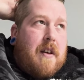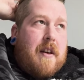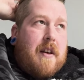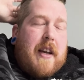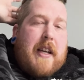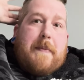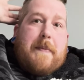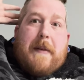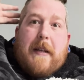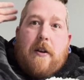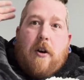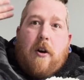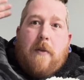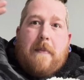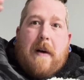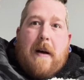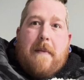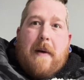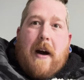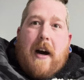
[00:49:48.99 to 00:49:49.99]
it's been on
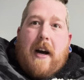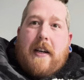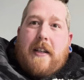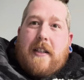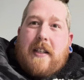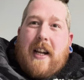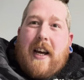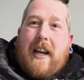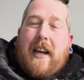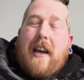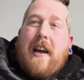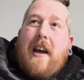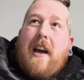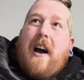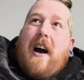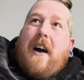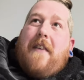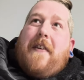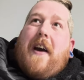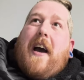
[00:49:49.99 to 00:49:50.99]
my mind. Like,
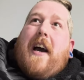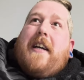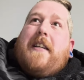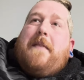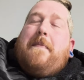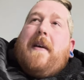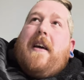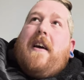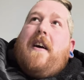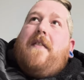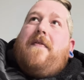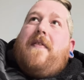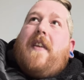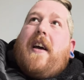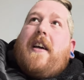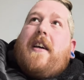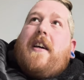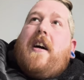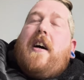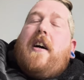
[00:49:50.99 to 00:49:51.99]
I've had a bit of
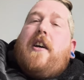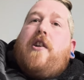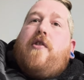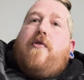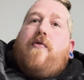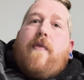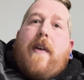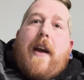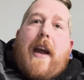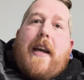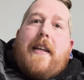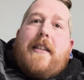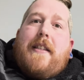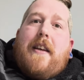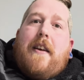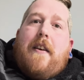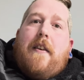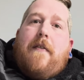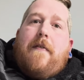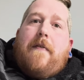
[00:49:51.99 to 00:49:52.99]
like a
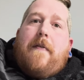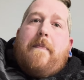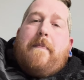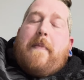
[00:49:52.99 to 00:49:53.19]
creative